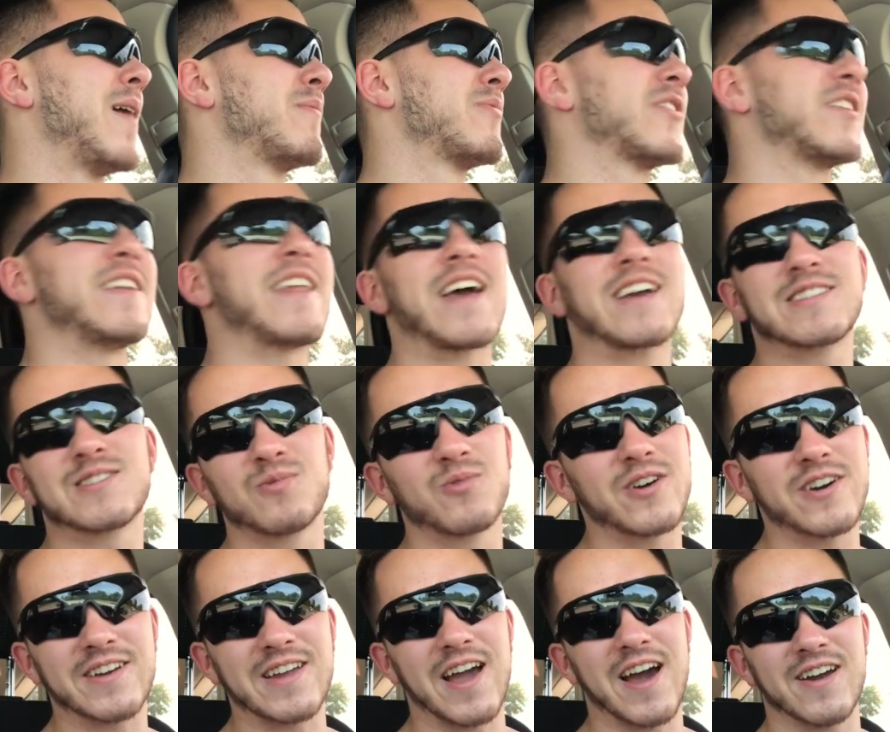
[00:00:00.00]
The next
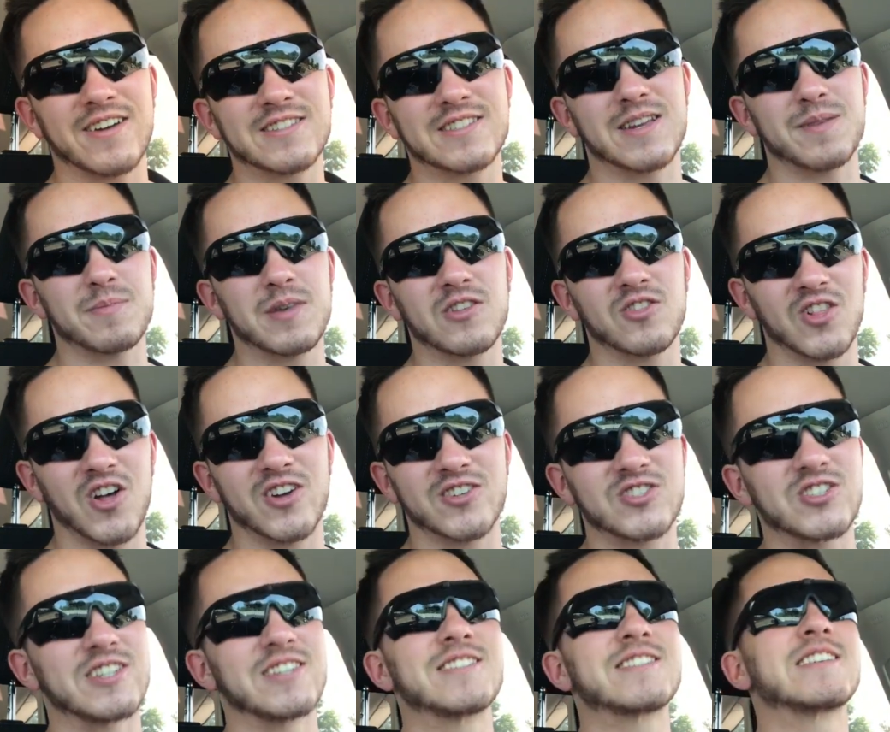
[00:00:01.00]
workout is going to be
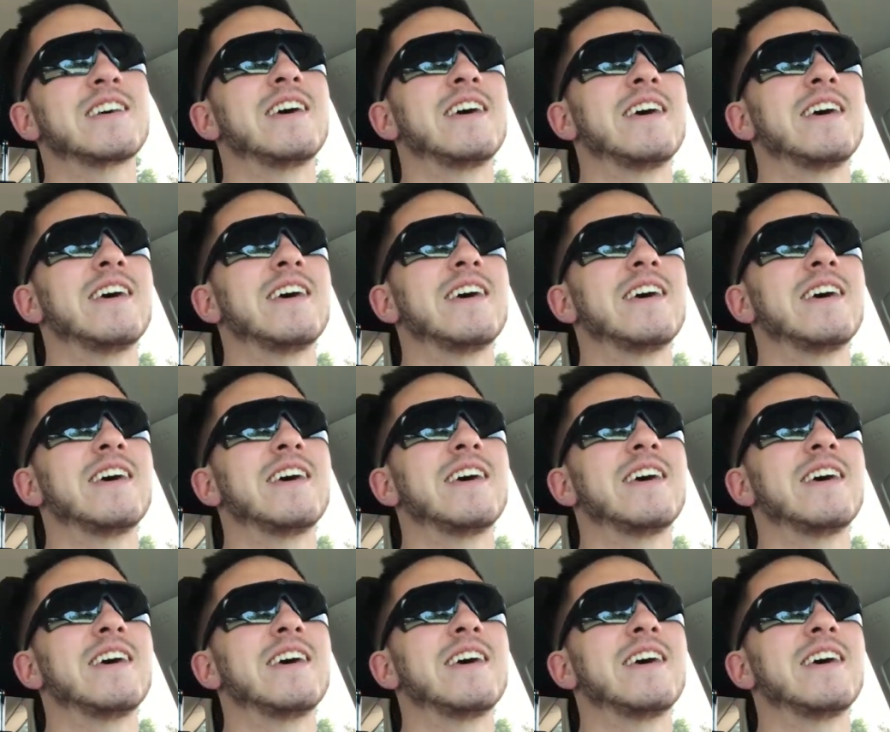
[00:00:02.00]
lunges.